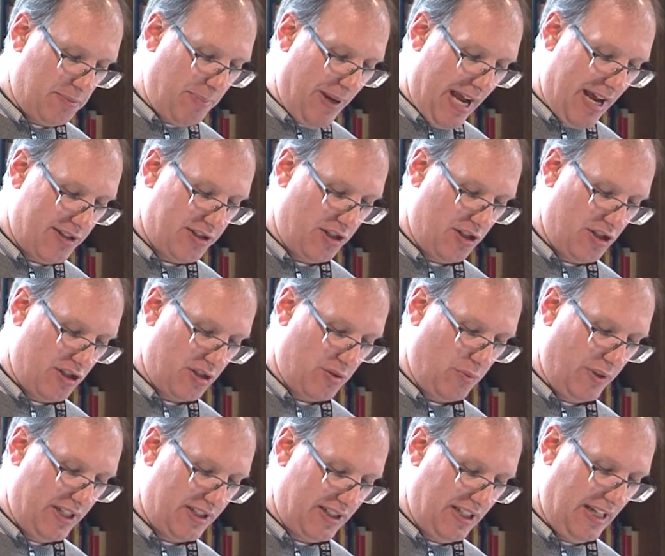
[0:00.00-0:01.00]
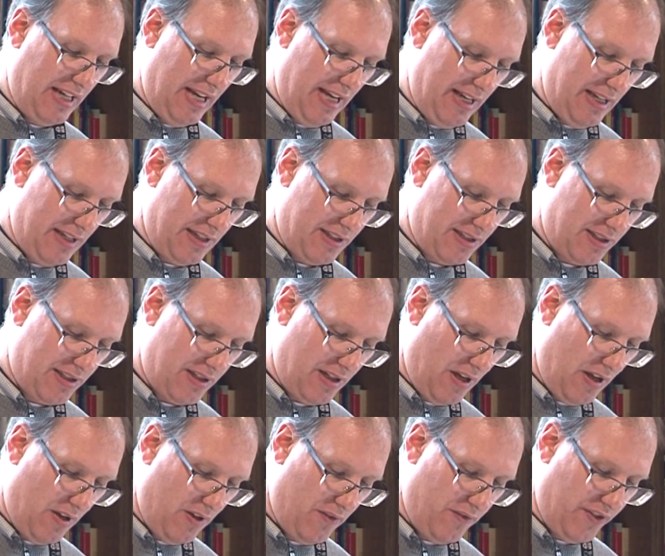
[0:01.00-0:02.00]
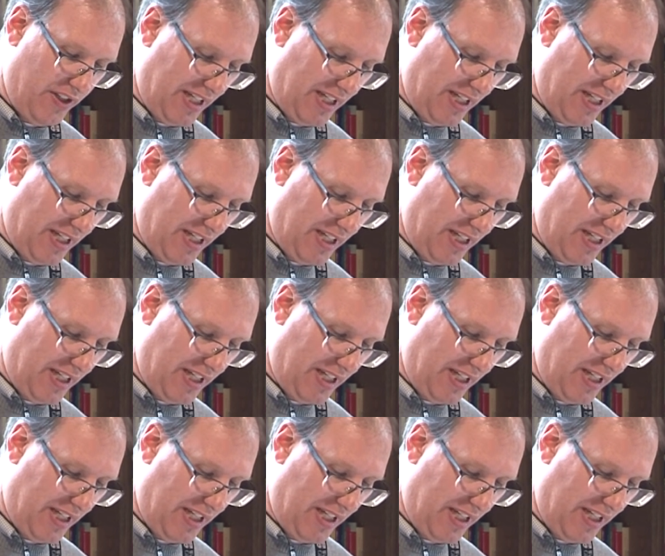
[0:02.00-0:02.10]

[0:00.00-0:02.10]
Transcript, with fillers: passages, we see hints of the